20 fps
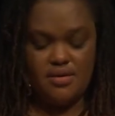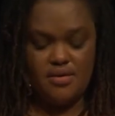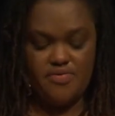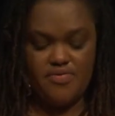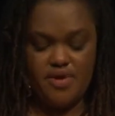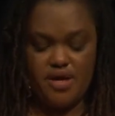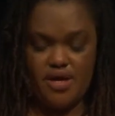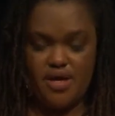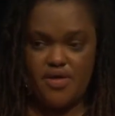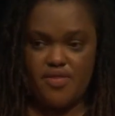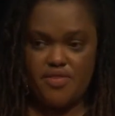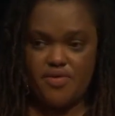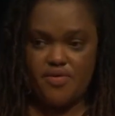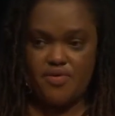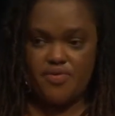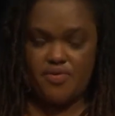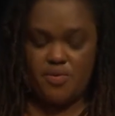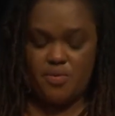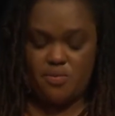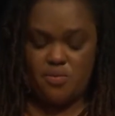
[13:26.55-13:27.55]

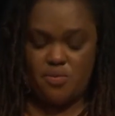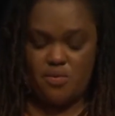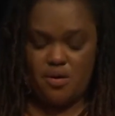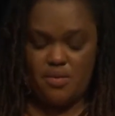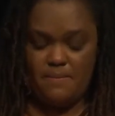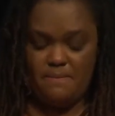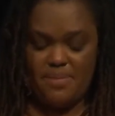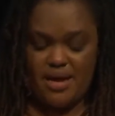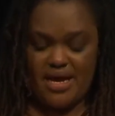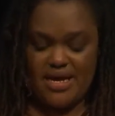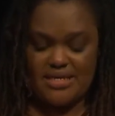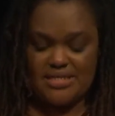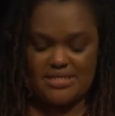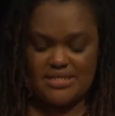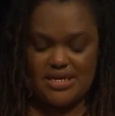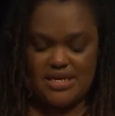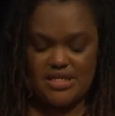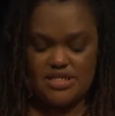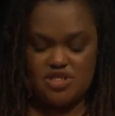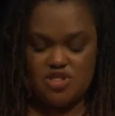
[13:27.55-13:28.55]
The worn
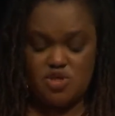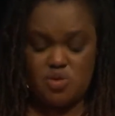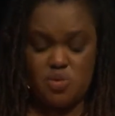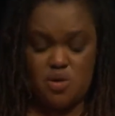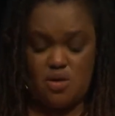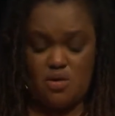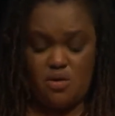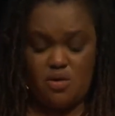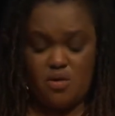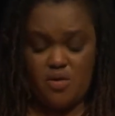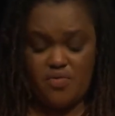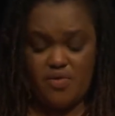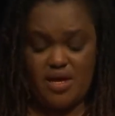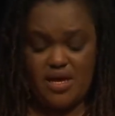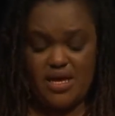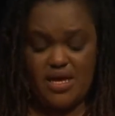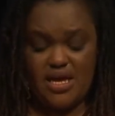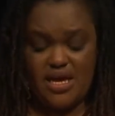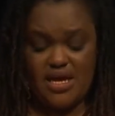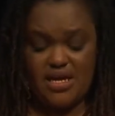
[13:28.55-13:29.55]
baskets doing all they
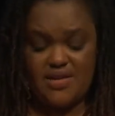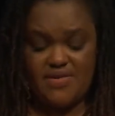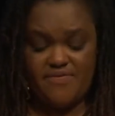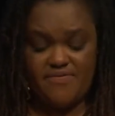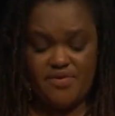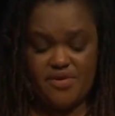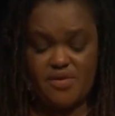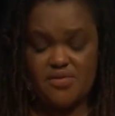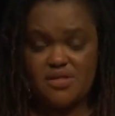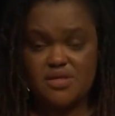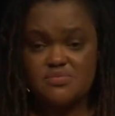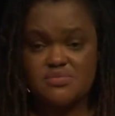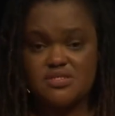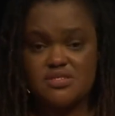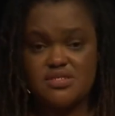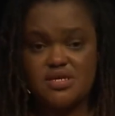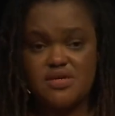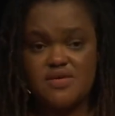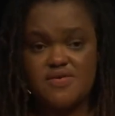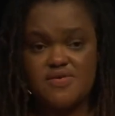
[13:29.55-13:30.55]
can to fill
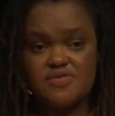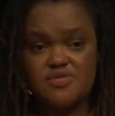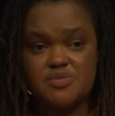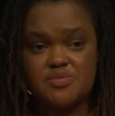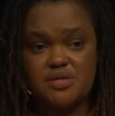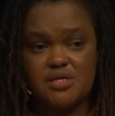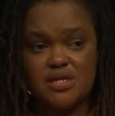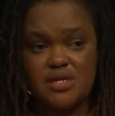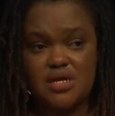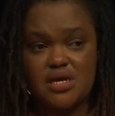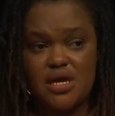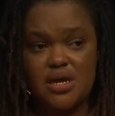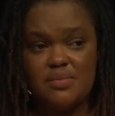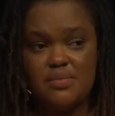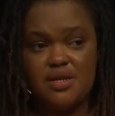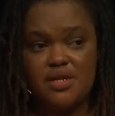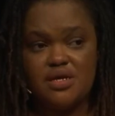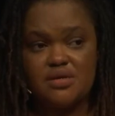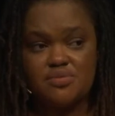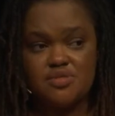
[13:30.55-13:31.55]
themselves, but
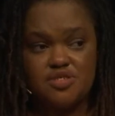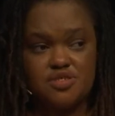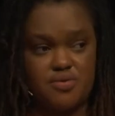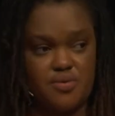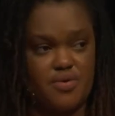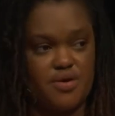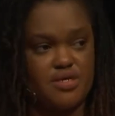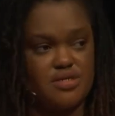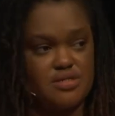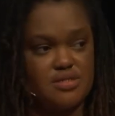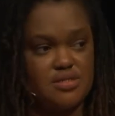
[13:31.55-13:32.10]
coming up short.